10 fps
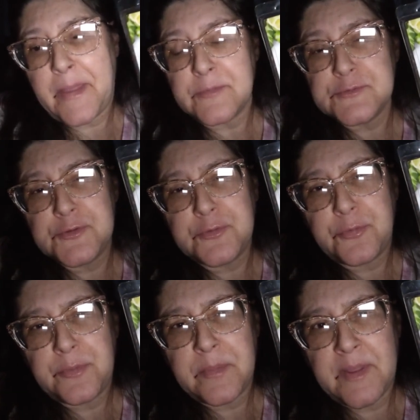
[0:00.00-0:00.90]
about
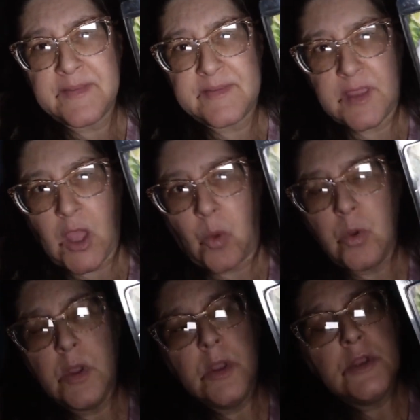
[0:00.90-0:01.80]
three months
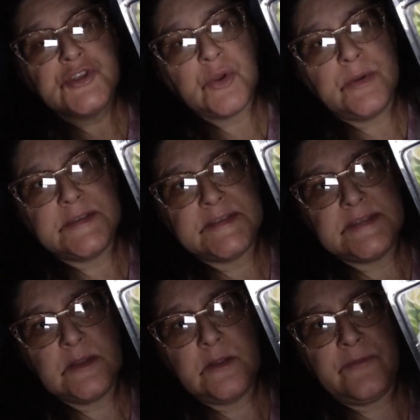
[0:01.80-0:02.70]
ago. So it's
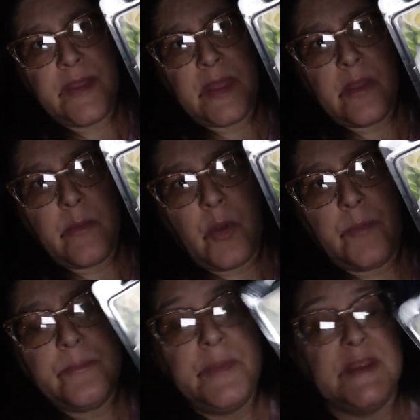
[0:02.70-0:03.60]
still
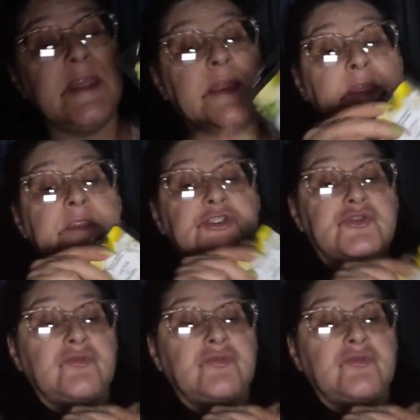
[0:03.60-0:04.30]
available, but it is